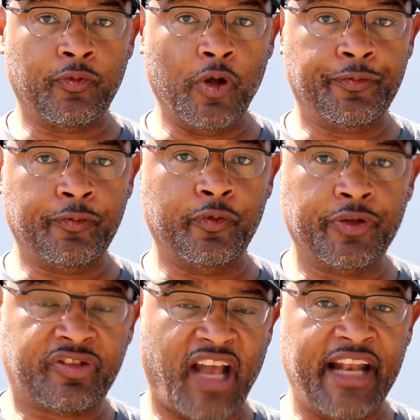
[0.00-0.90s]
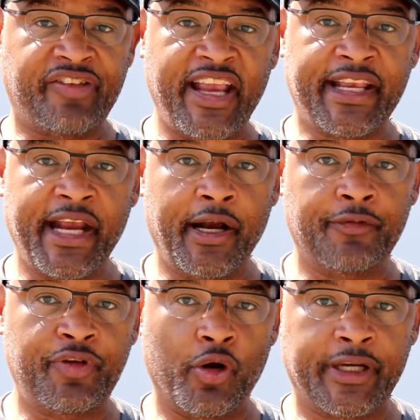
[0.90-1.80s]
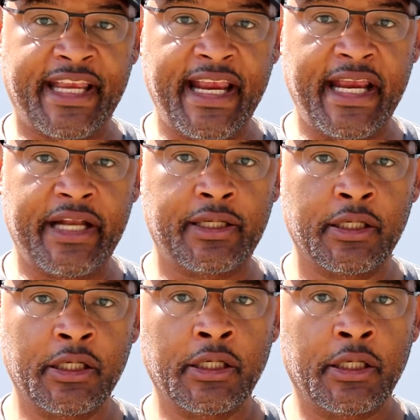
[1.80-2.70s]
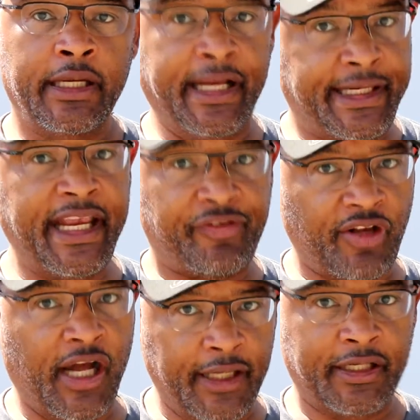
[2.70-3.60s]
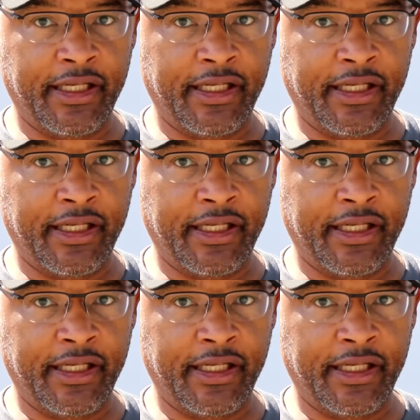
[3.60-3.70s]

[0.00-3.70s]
will will try to take care of your kid it gets ugly.